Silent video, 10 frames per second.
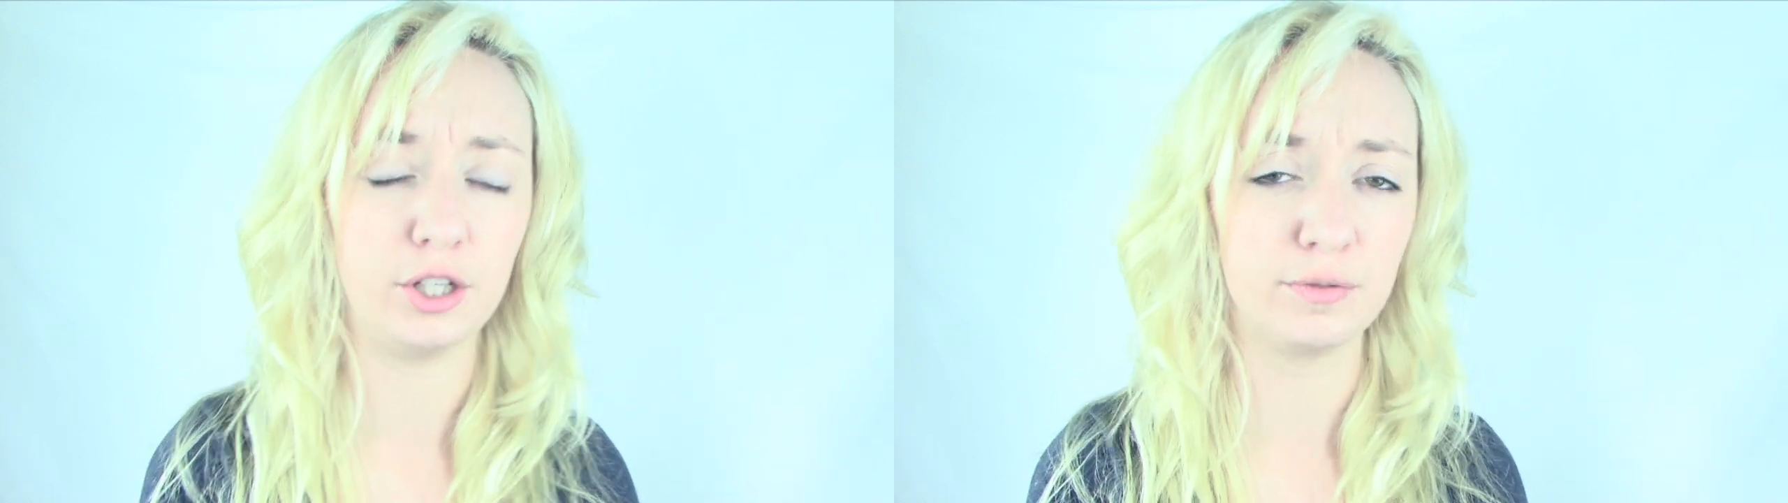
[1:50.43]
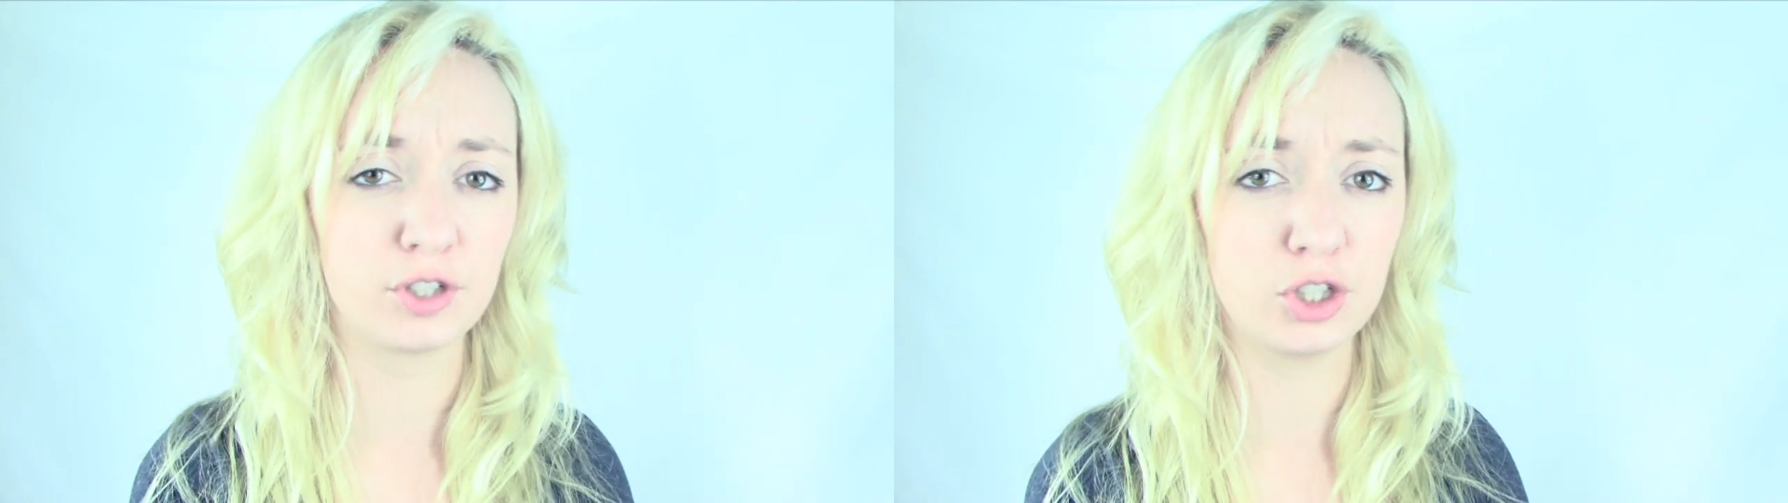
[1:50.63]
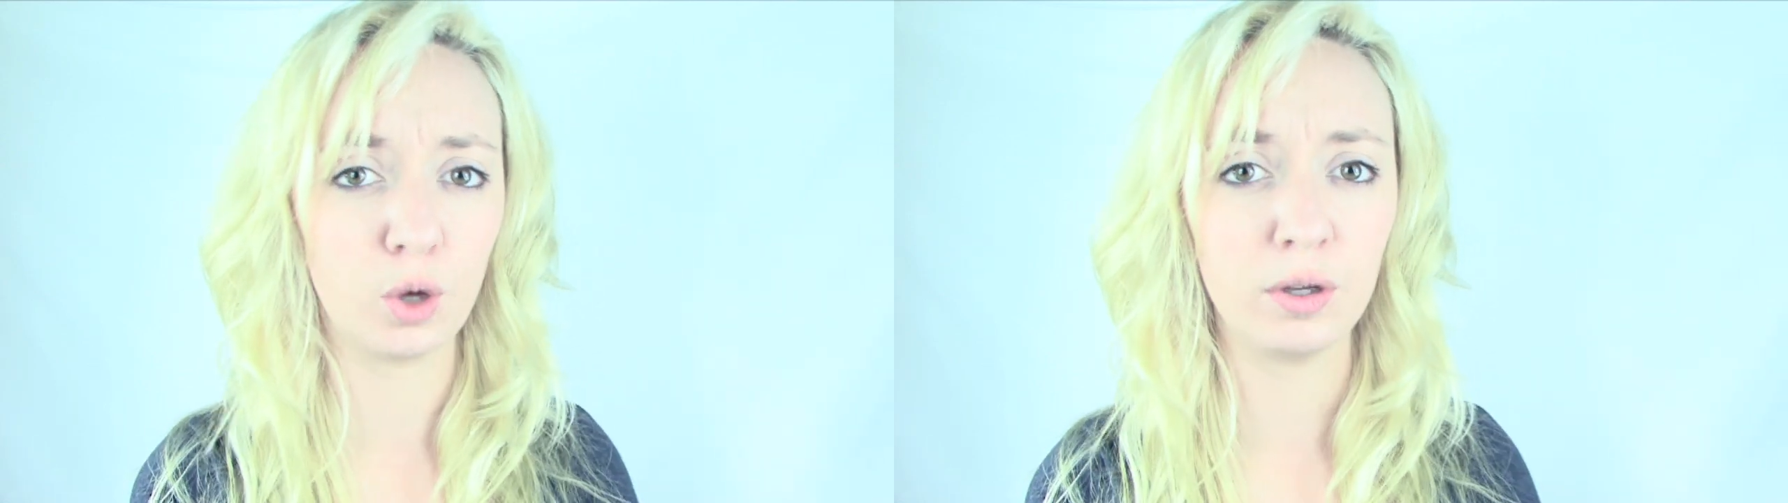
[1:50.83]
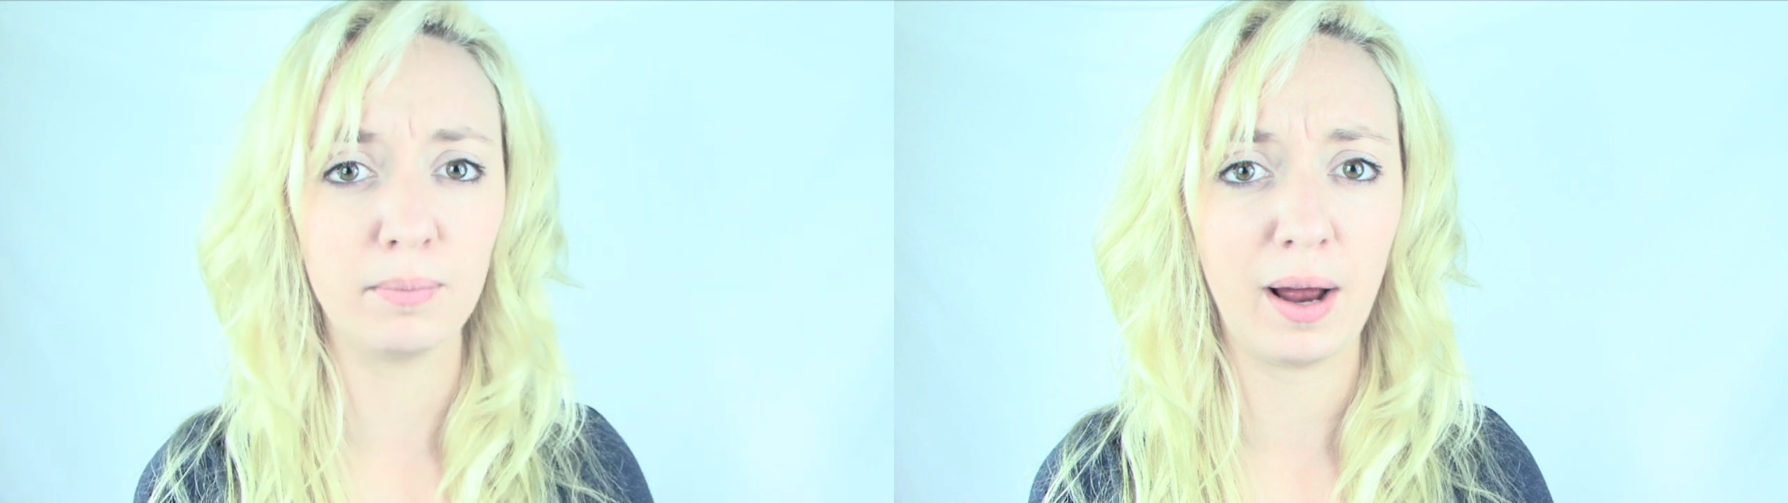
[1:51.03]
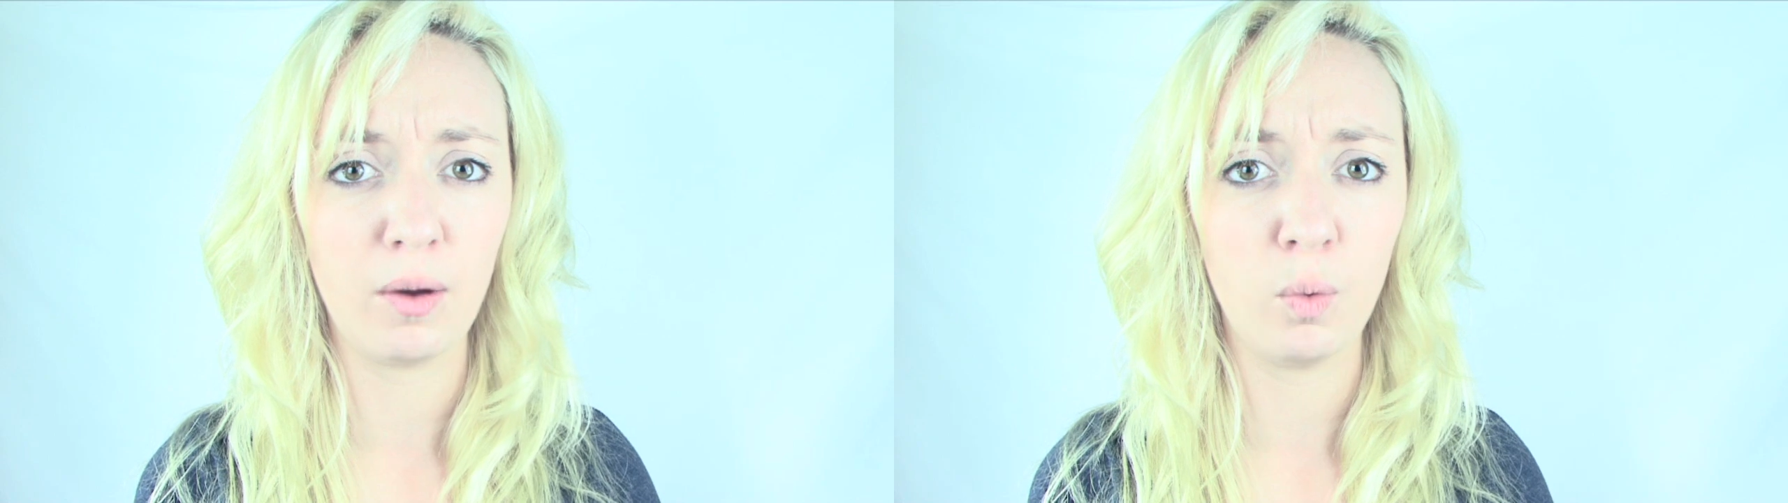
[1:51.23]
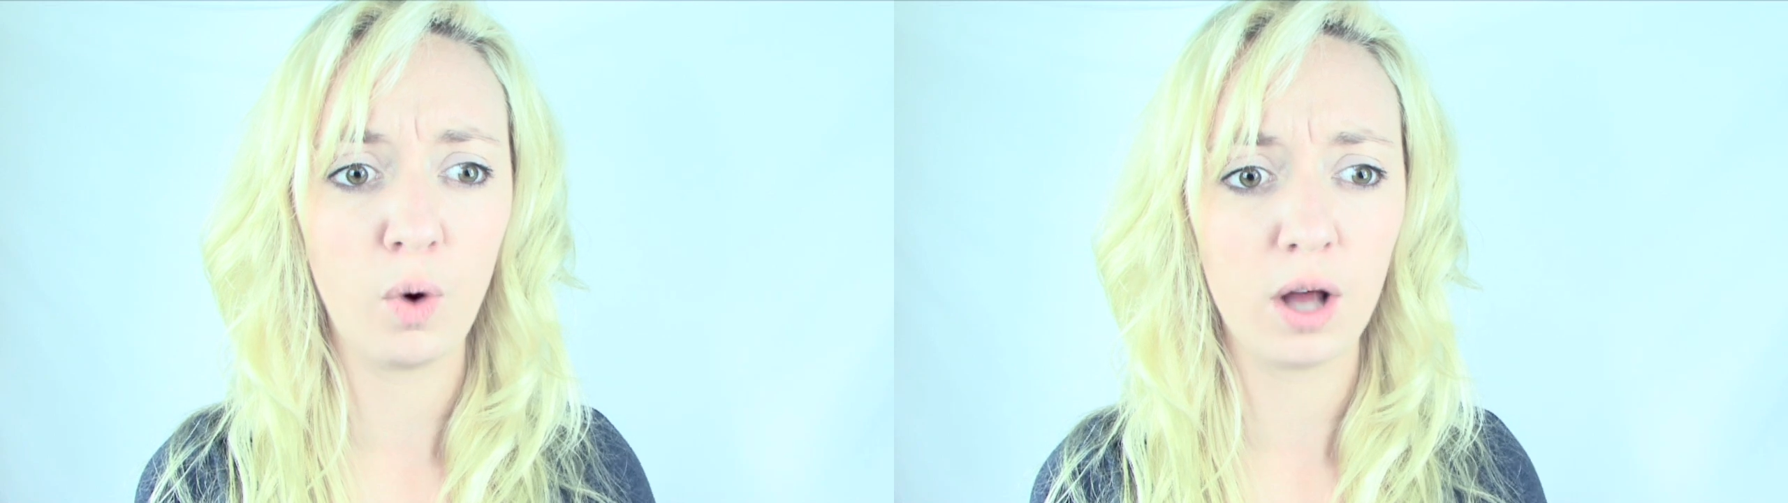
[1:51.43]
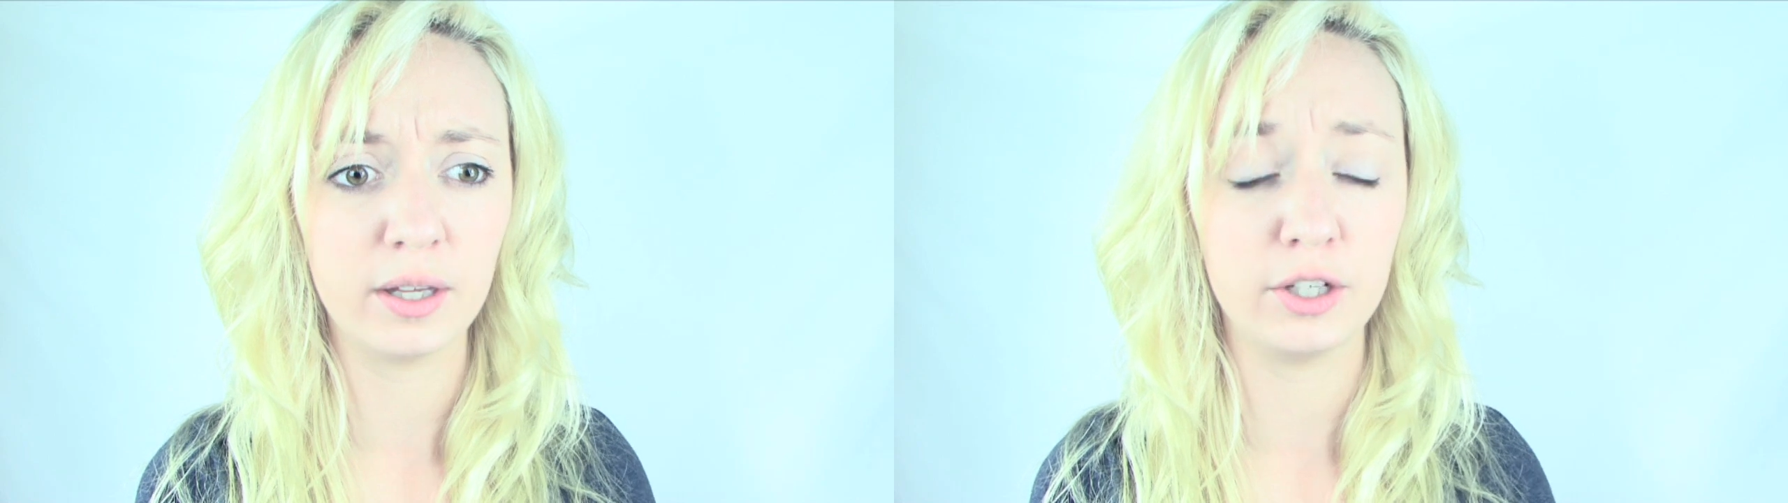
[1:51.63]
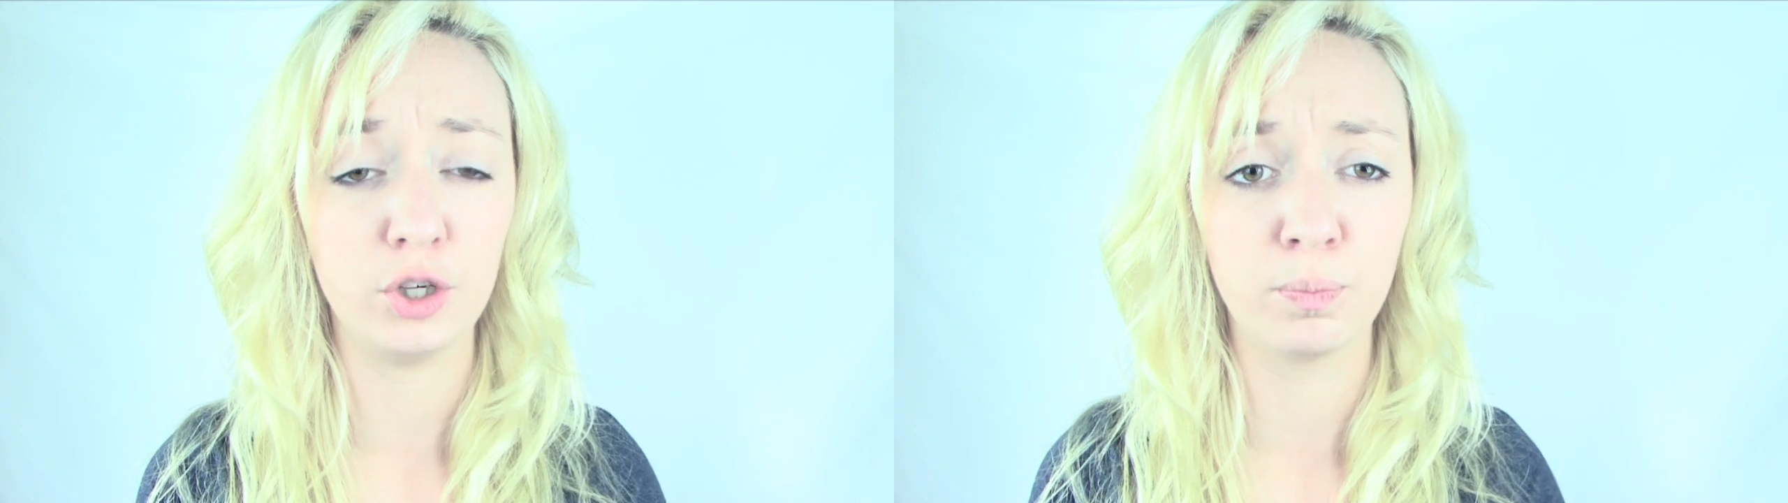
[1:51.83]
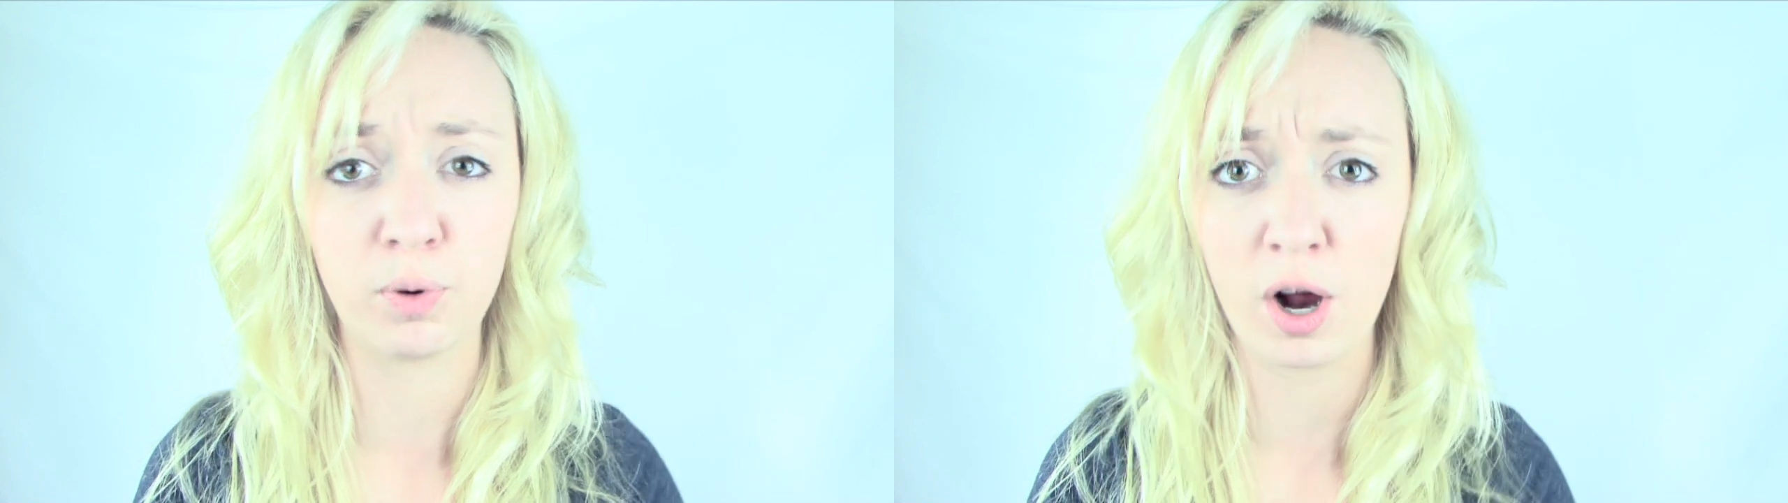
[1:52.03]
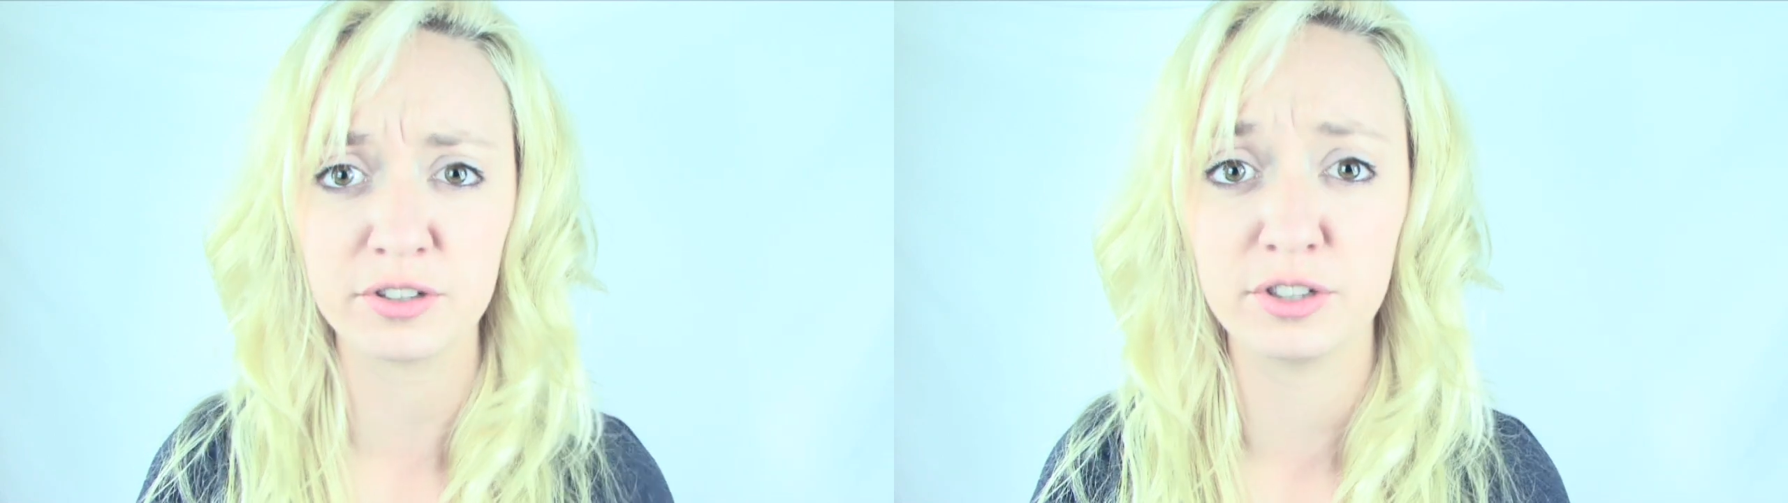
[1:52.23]
You've stolen my wallet, you
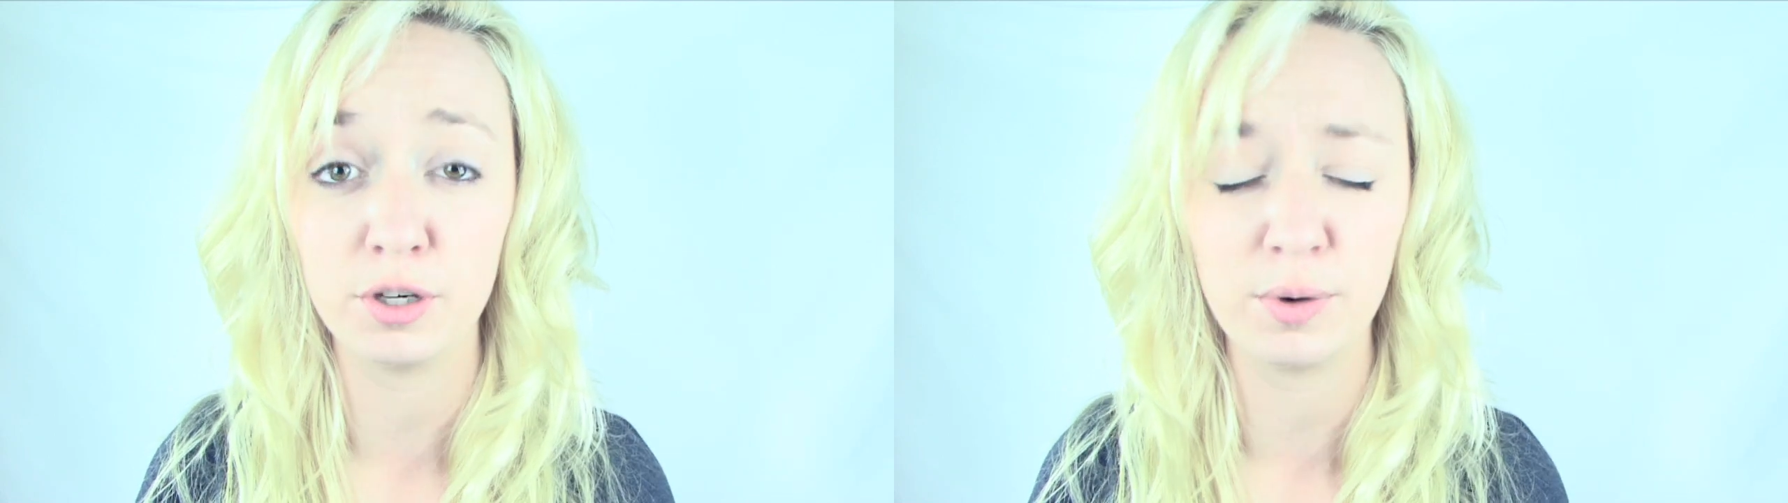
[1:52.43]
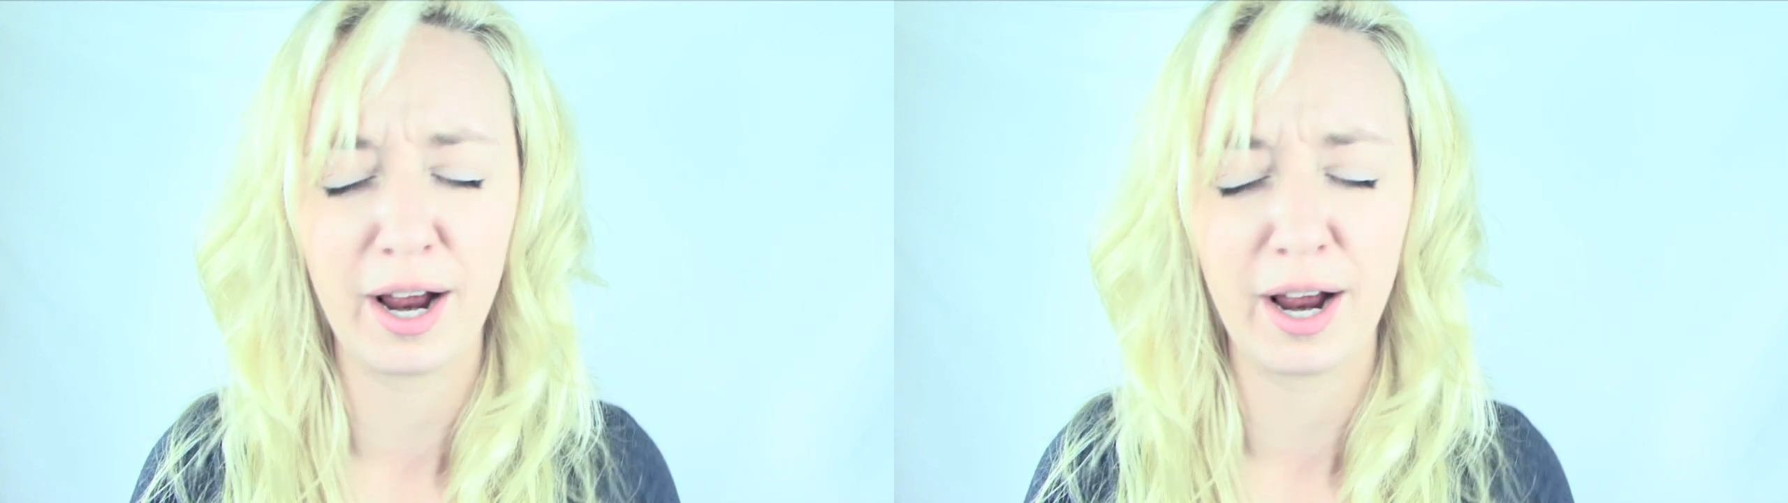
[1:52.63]
prostitute,